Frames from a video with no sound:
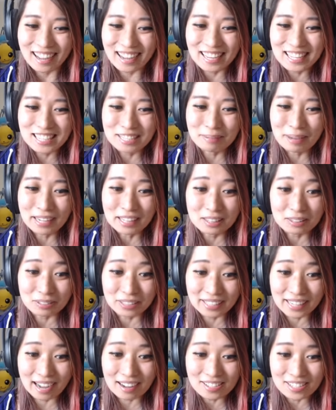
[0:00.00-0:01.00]
I spent
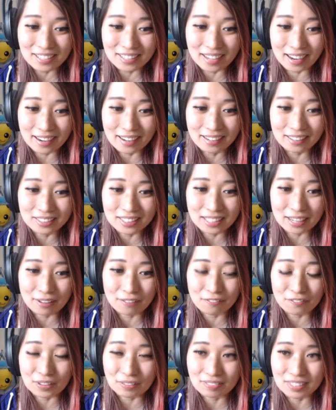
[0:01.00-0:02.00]

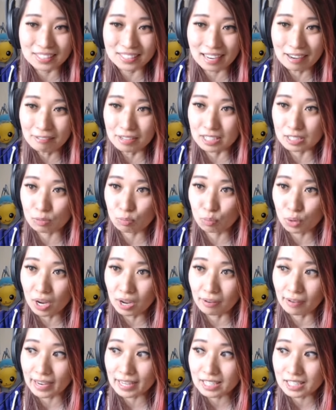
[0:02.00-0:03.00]
3,950 diamonds.
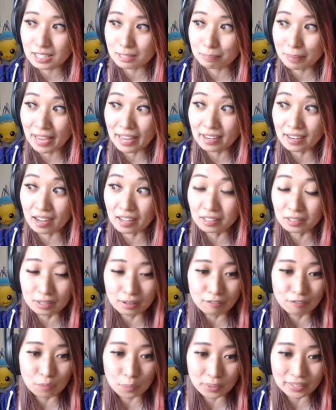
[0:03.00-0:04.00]
Whoa, I spent under
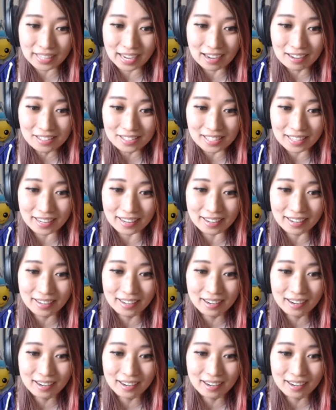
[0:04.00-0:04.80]
4,000.